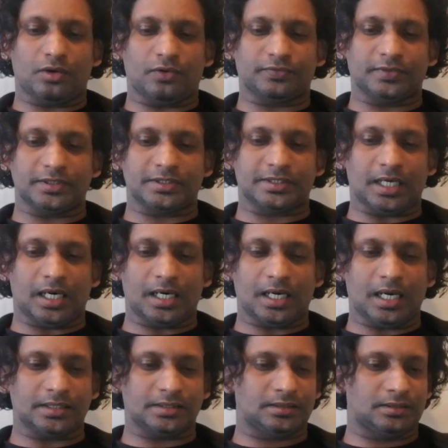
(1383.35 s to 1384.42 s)
of the star
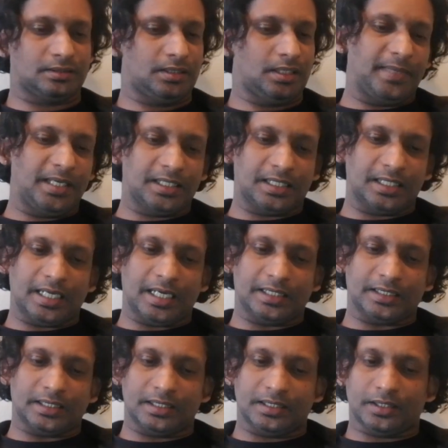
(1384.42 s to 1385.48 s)
has been
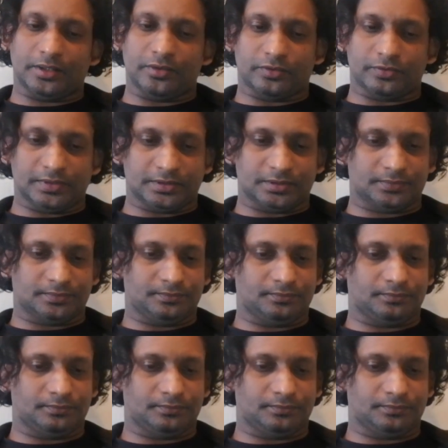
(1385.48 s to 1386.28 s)
created in the universe.